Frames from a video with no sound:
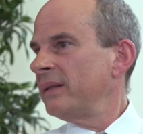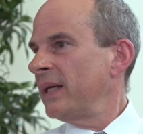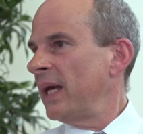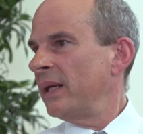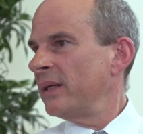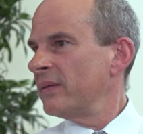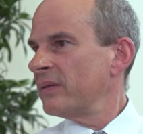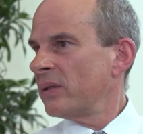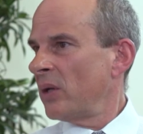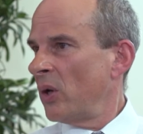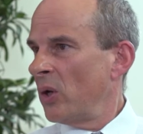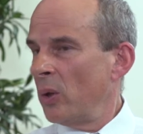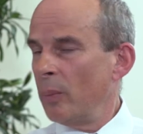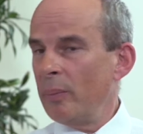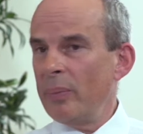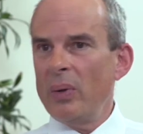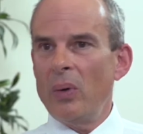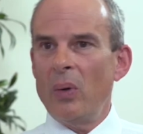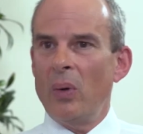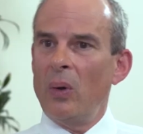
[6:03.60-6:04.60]

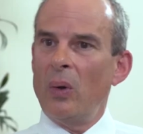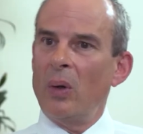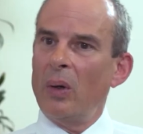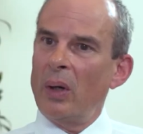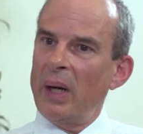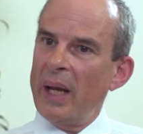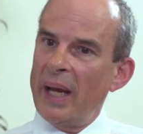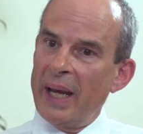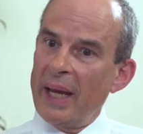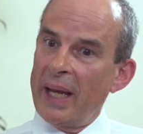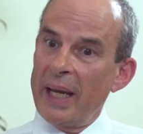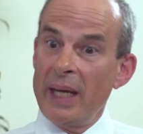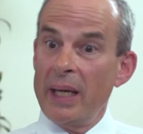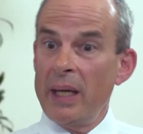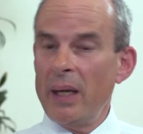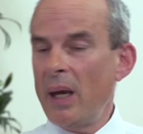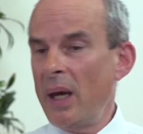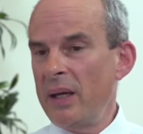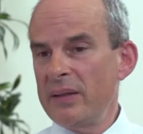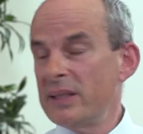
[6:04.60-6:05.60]
telescope or
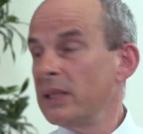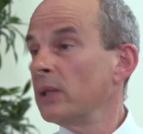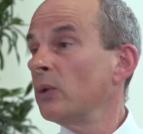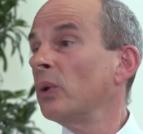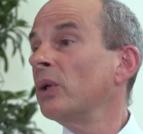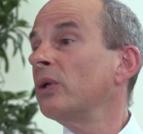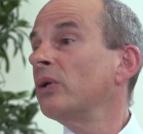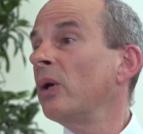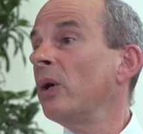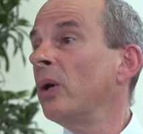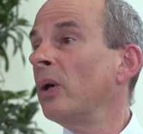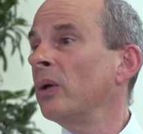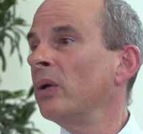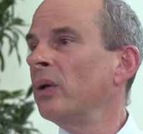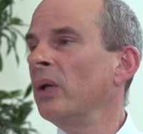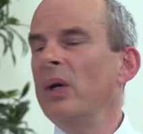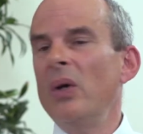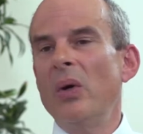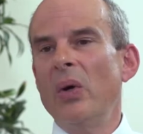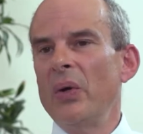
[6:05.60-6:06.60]
a
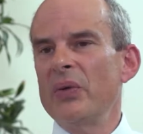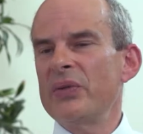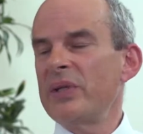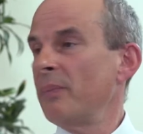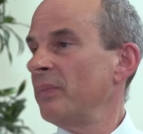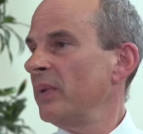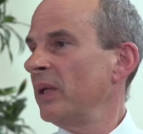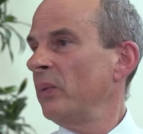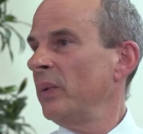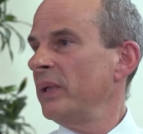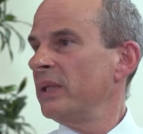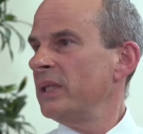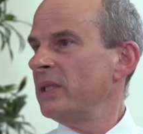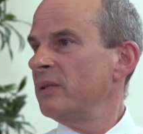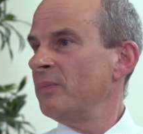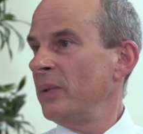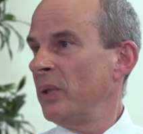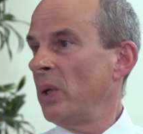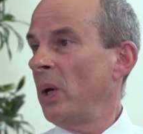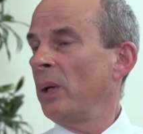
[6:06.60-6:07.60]
synchrotron or something which is
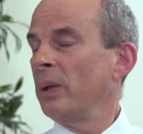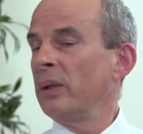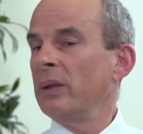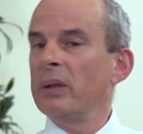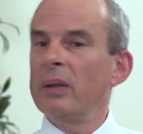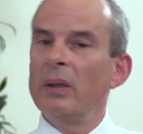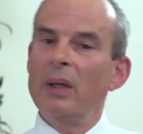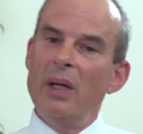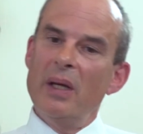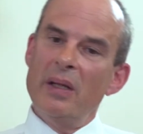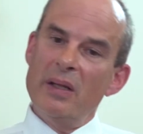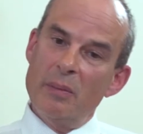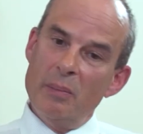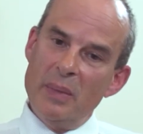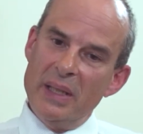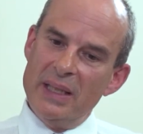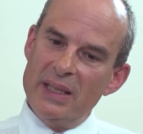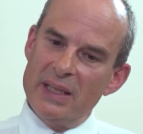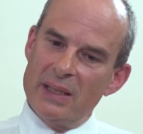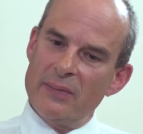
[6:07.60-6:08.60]
beyond the
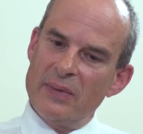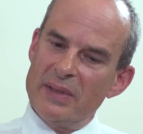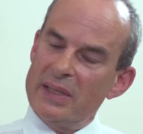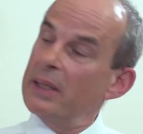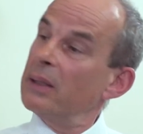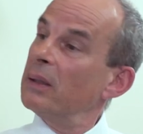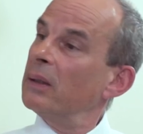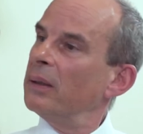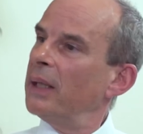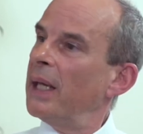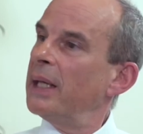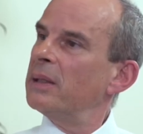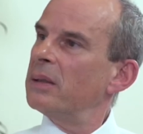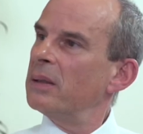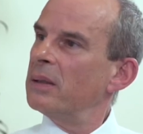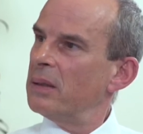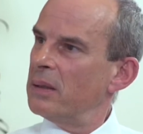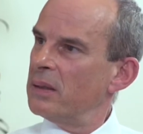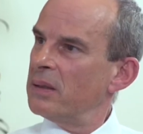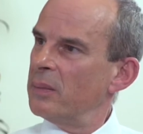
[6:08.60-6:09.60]
means of a single
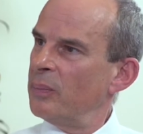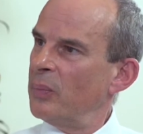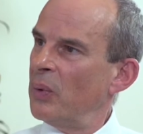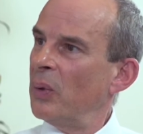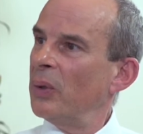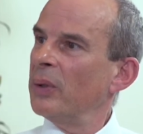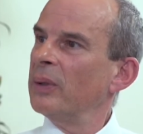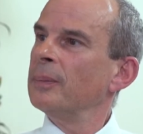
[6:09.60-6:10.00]
nation to support.